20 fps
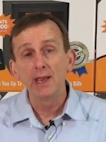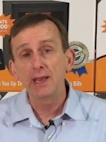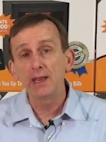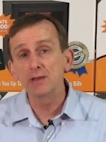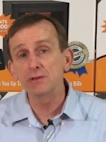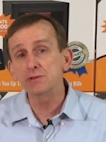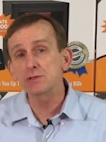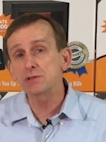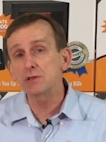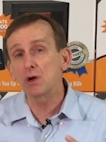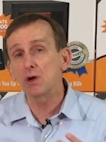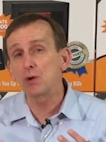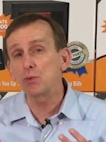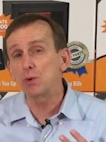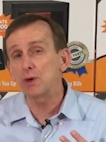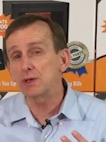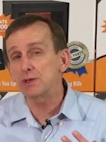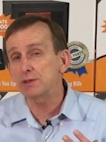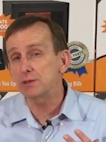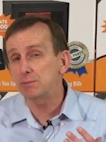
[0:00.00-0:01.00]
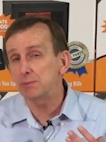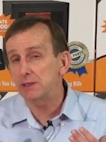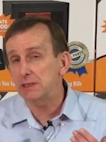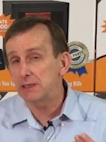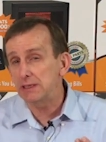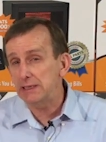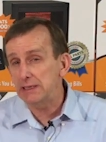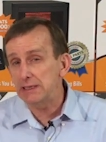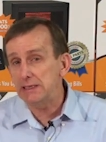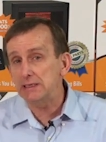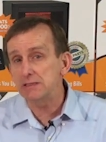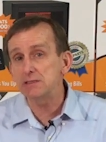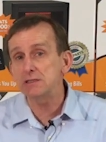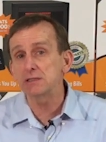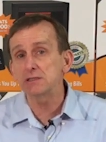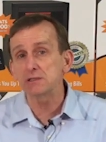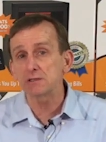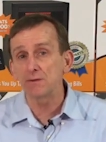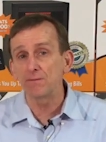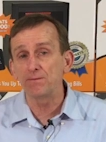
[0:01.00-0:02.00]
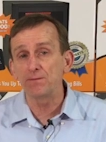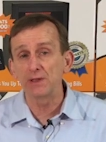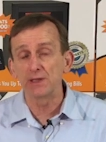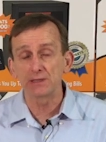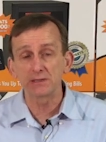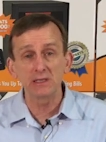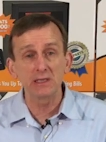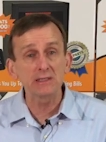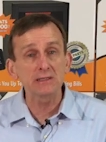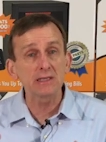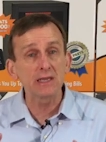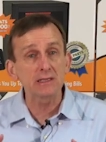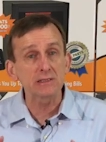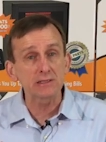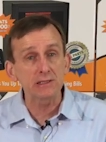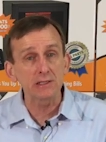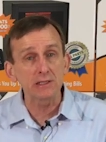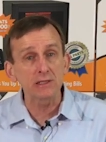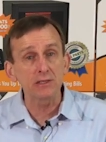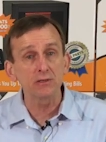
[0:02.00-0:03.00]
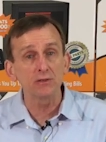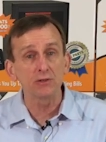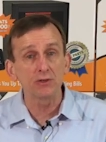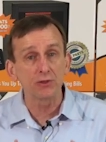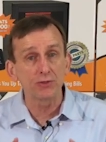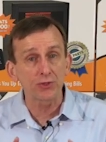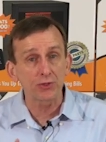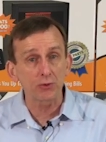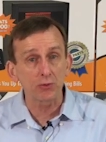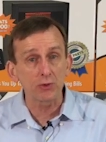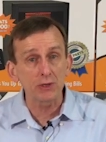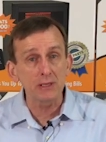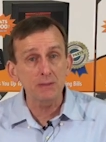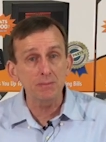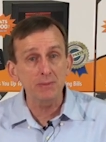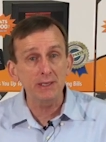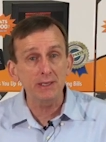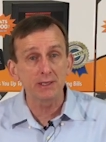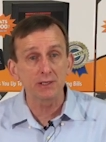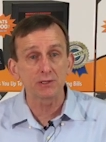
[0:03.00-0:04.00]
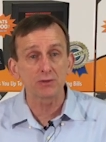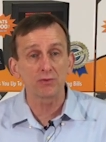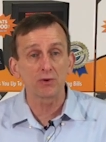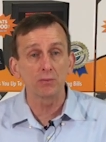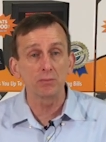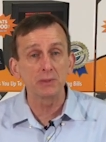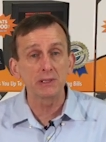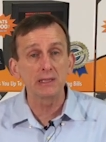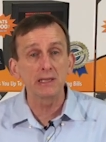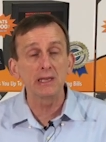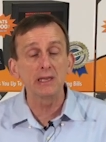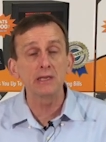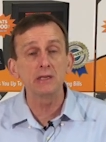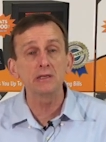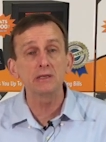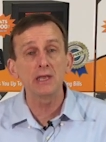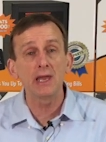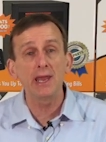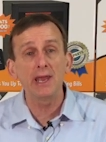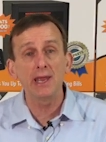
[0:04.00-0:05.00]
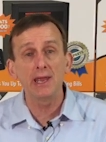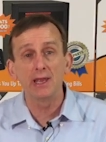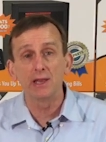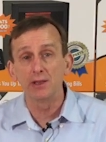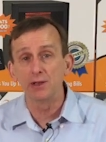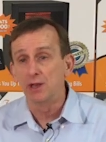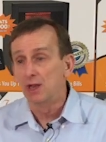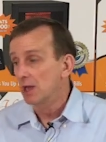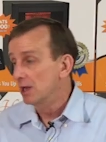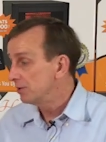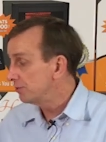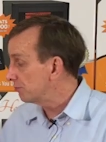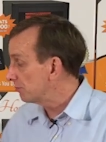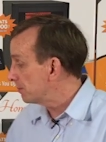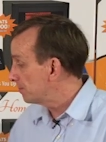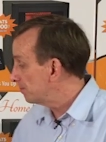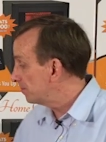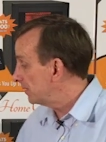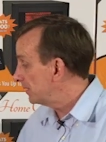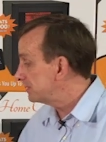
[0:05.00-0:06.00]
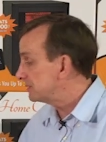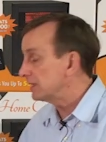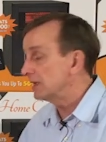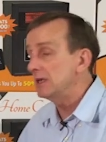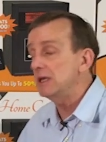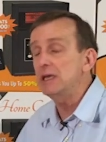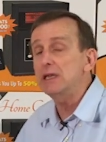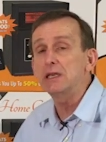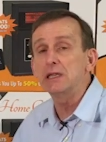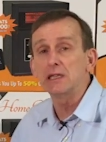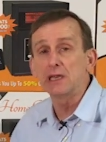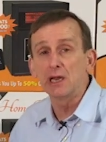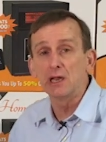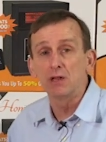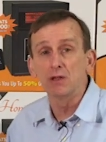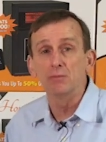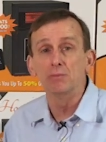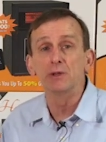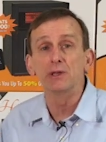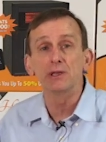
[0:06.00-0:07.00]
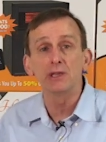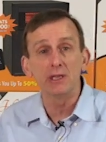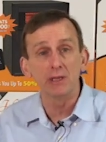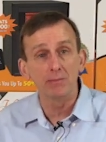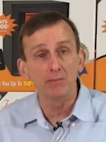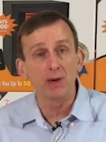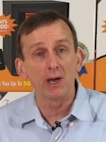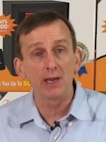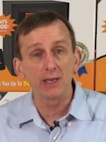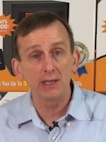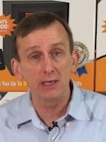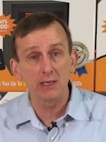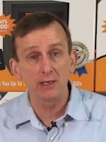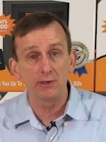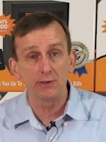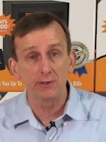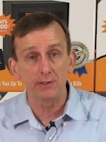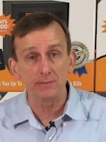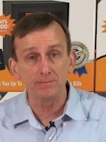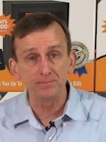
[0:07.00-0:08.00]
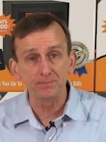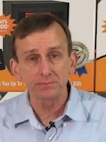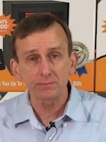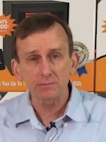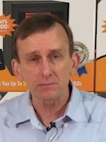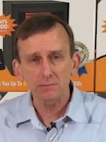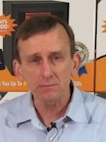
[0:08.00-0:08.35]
And so I wanted it to be the easiest to fix. It takes literally 3 minutes from beginning to end to replace a heating element in my heater.